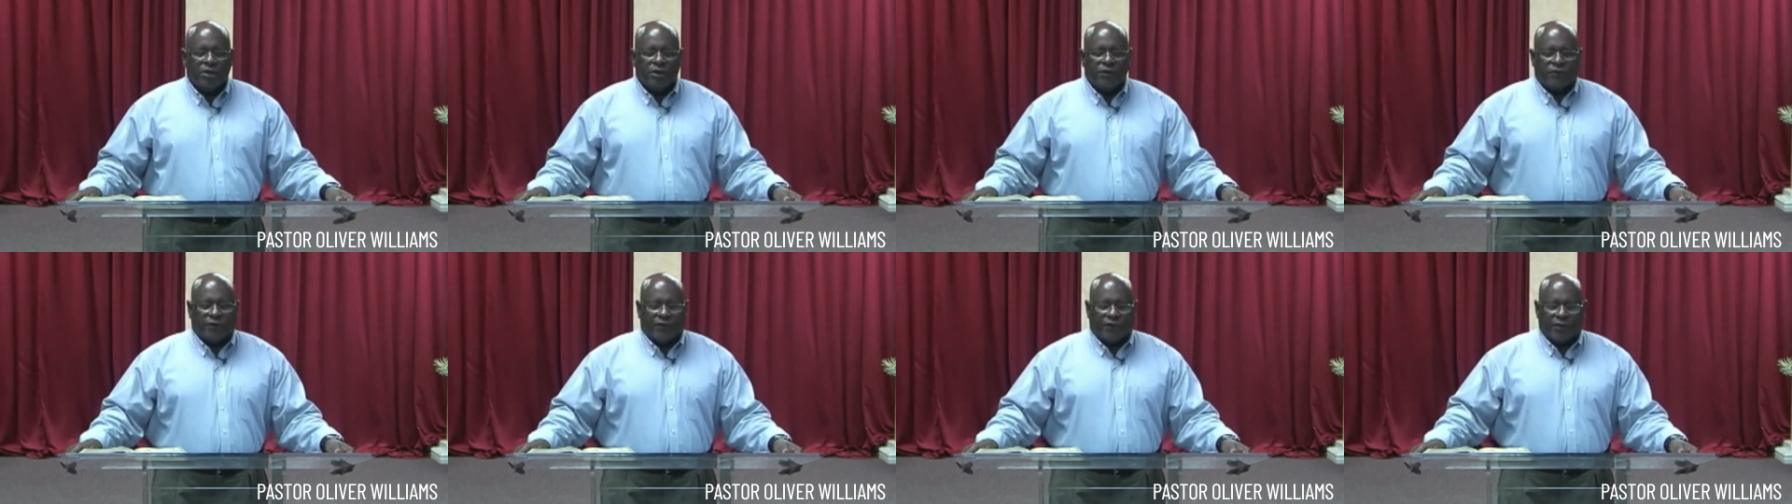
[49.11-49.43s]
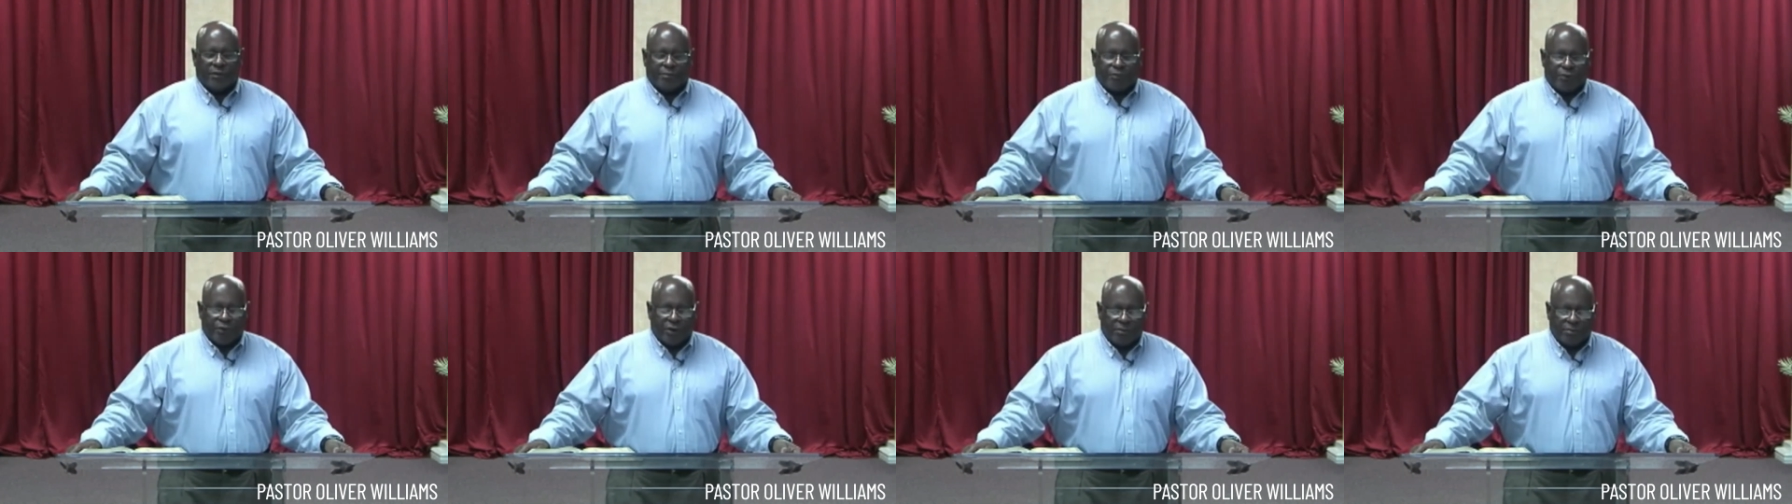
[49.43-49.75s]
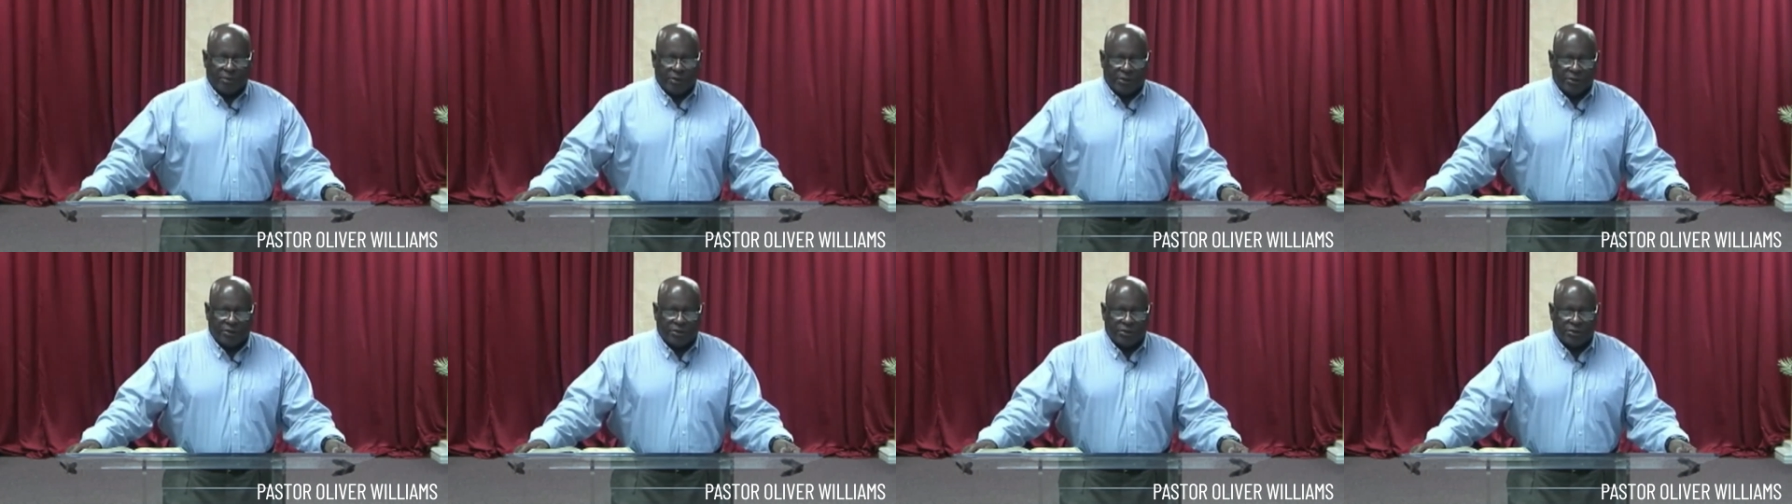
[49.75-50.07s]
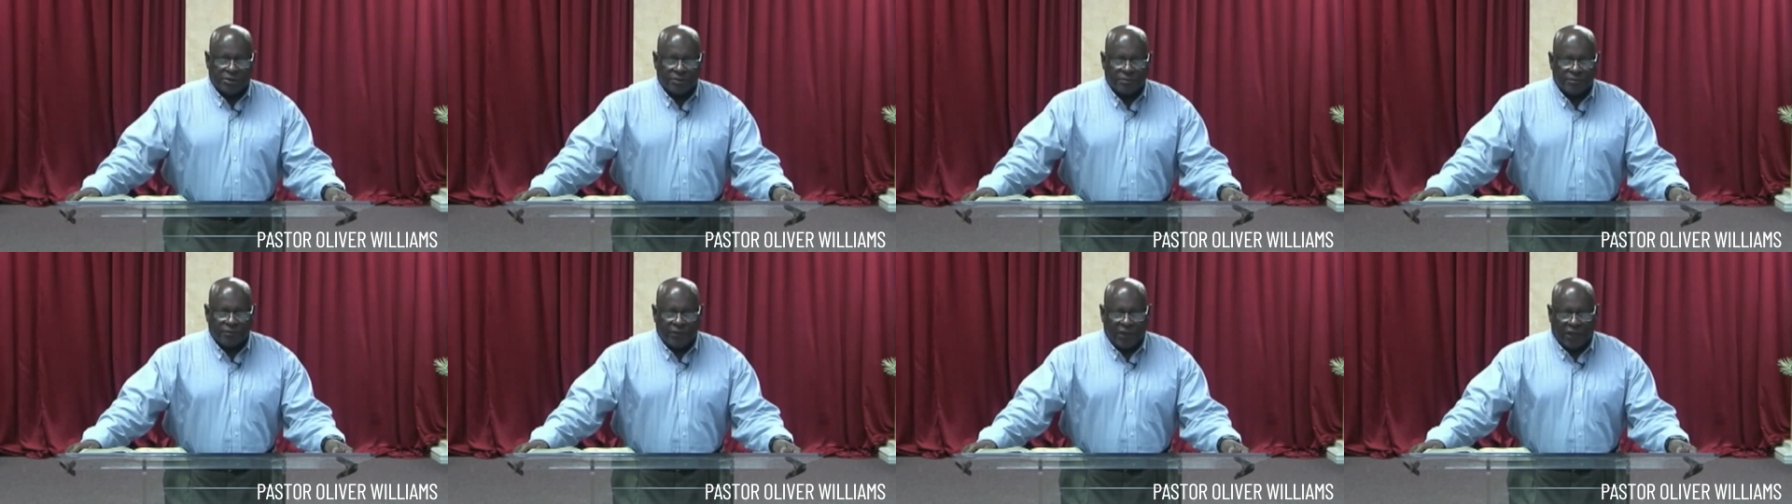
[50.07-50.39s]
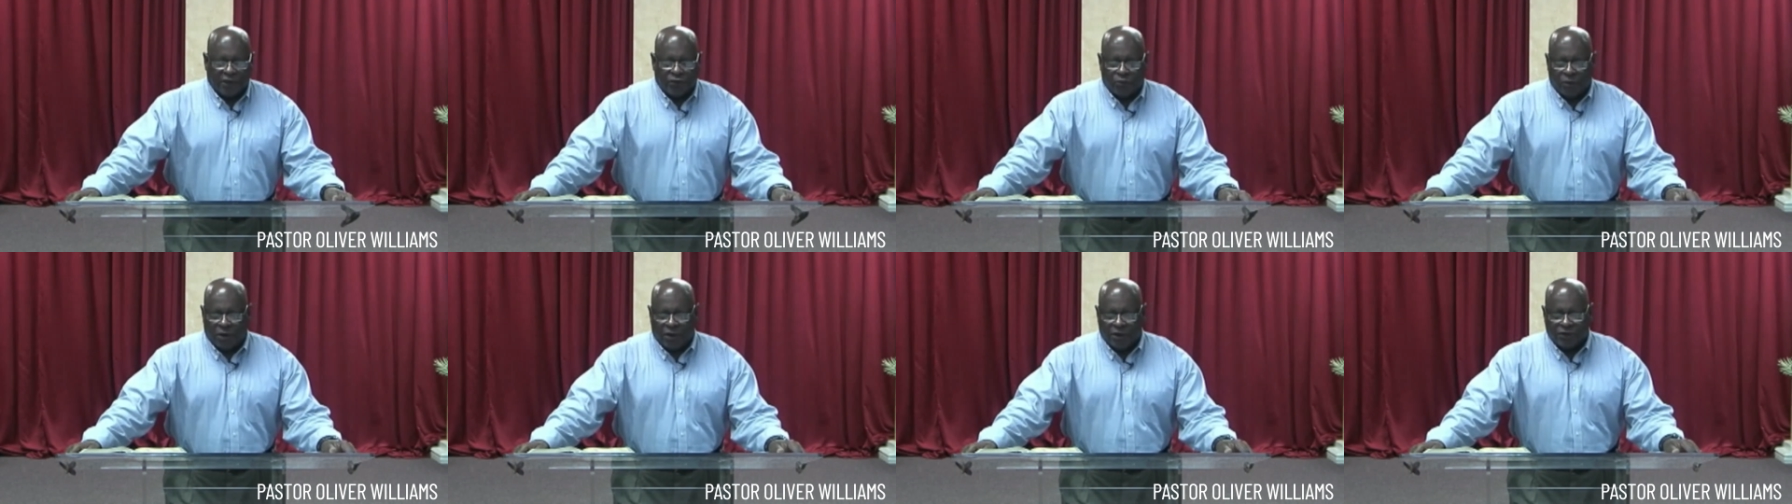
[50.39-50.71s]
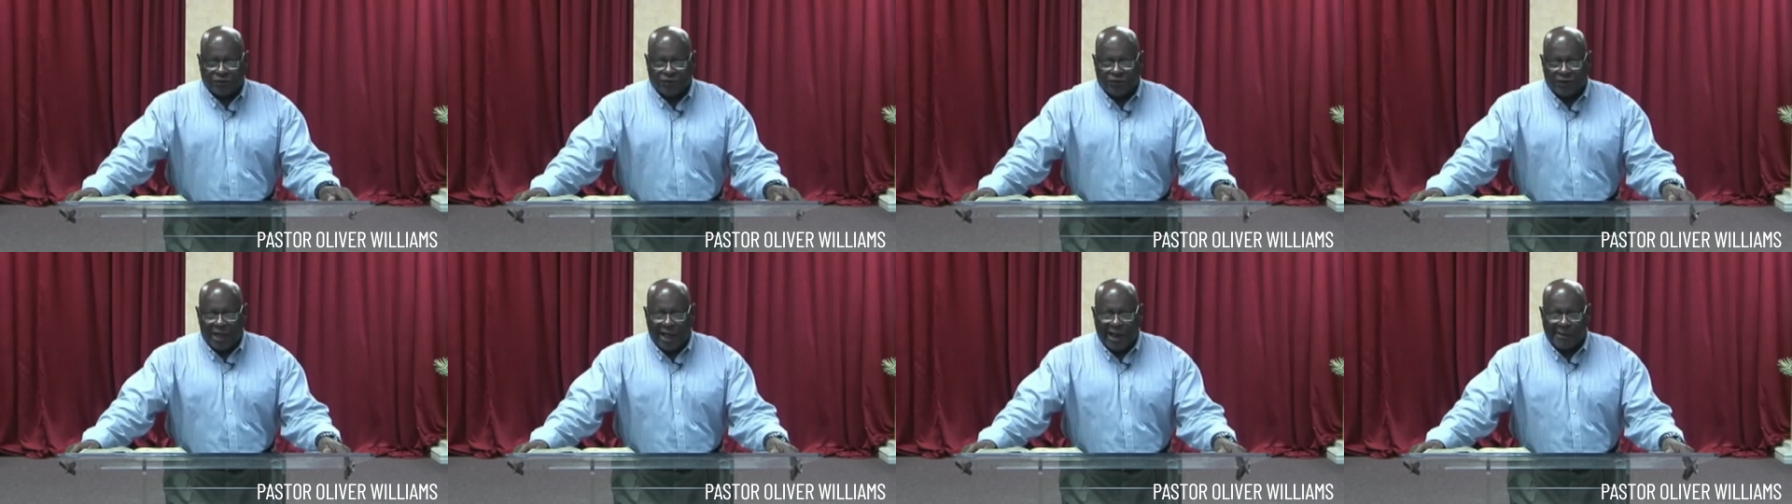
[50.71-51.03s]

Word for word: for the privilege as well as the